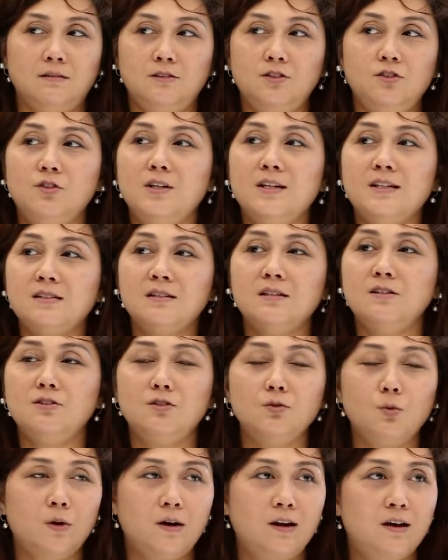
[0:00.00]
You listen
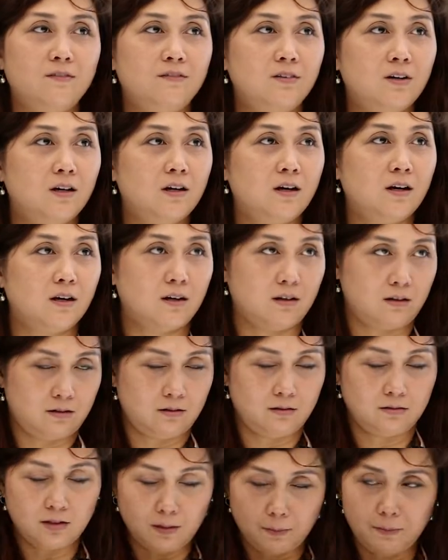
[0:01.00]
to whatever
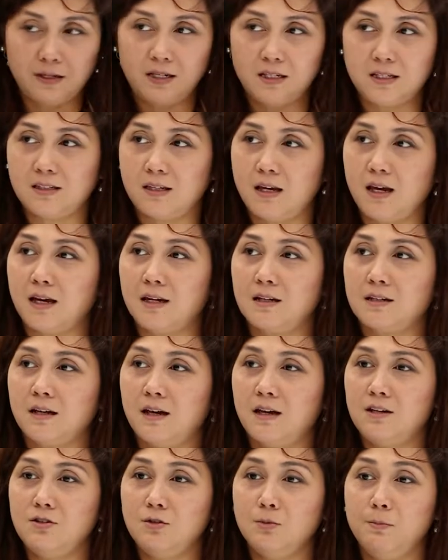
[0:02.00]
somebody said
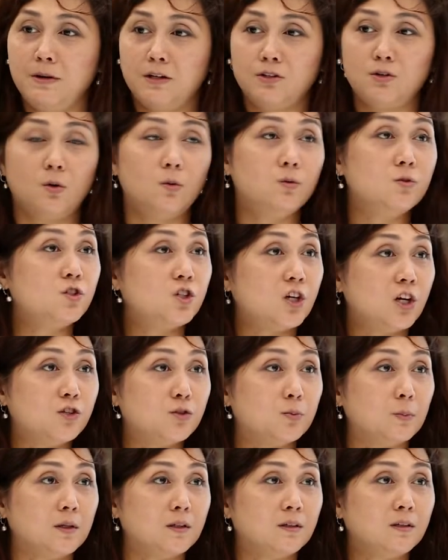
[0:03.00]
and you make your own
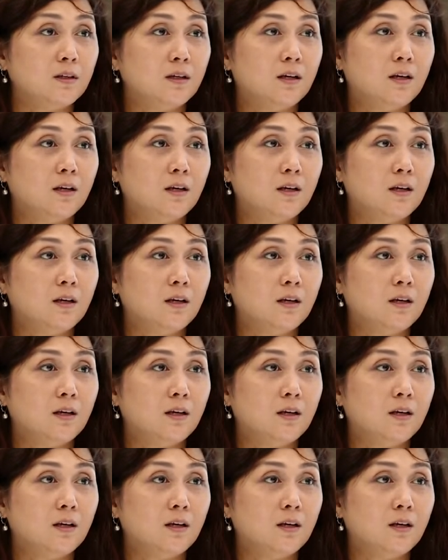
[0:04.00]
judgment.